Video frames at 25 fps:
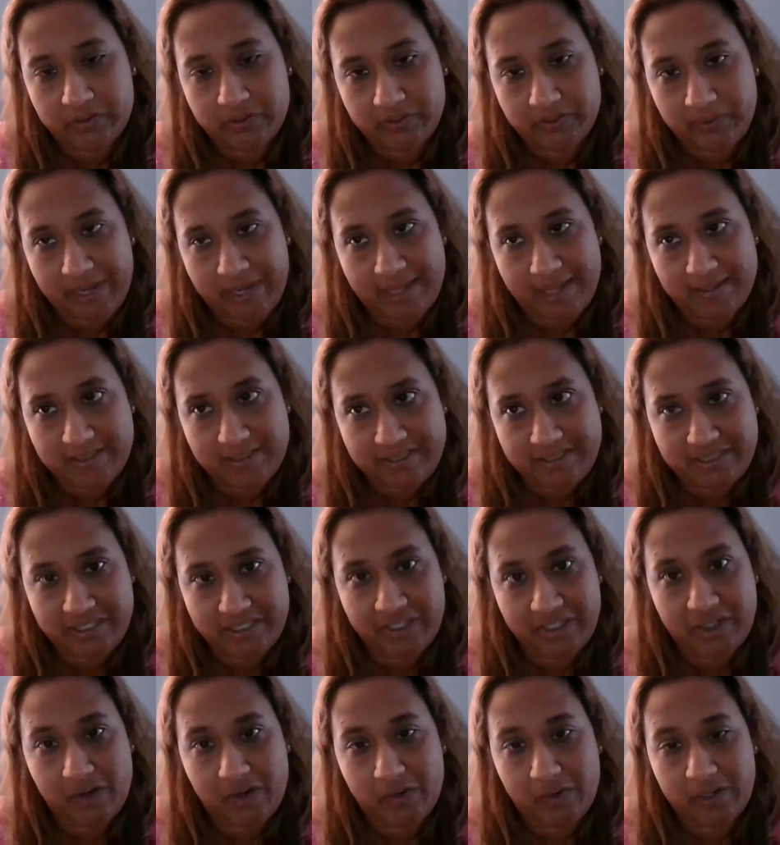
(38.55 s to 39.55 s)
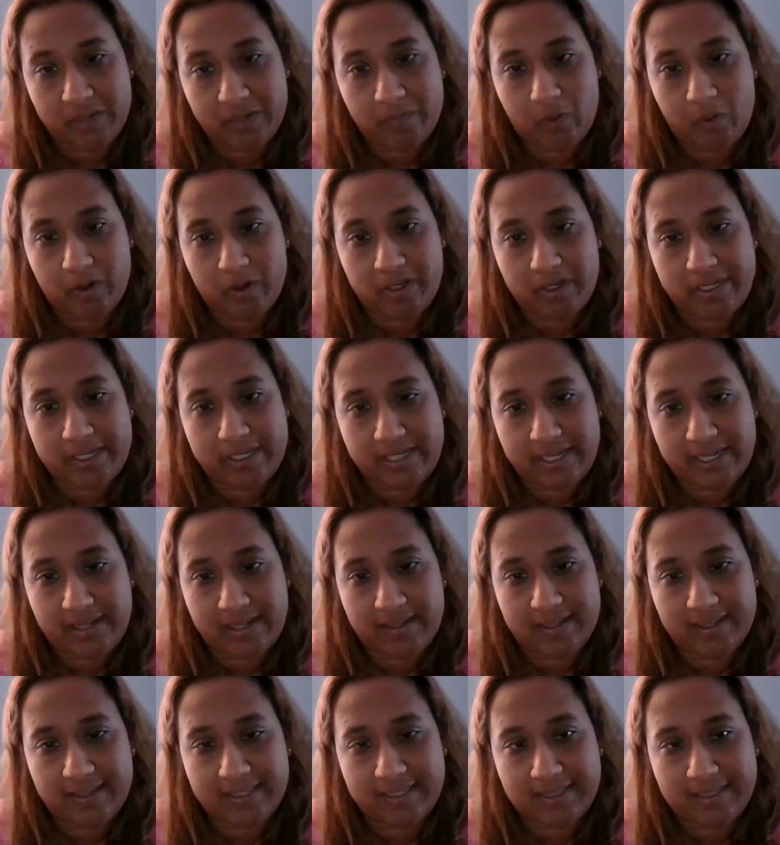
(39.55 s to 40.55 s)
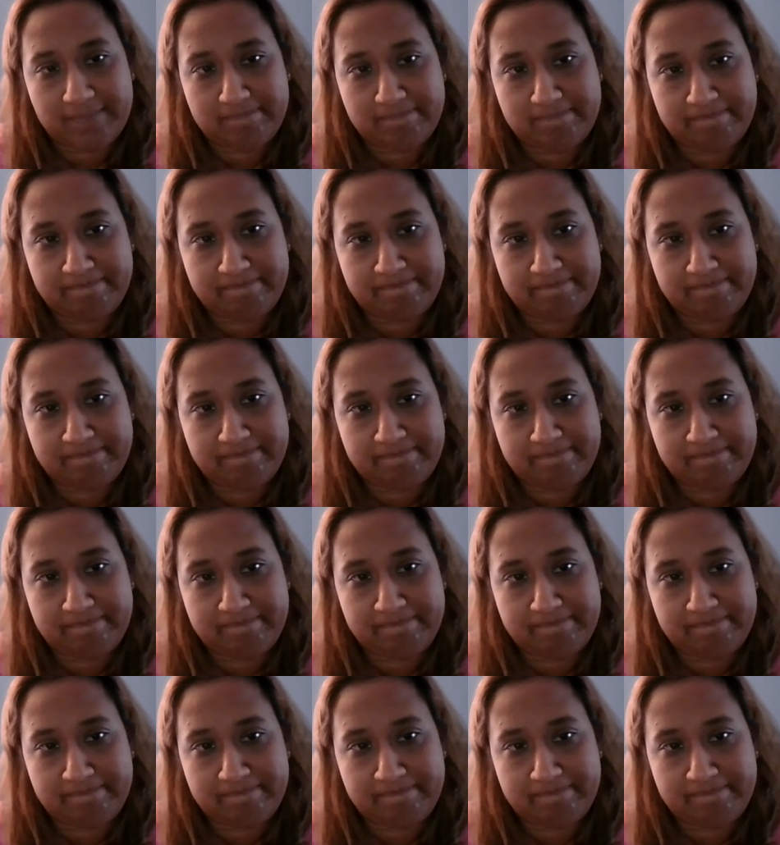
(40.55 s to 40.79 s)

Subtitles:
So Allison's going to go into more detail on that.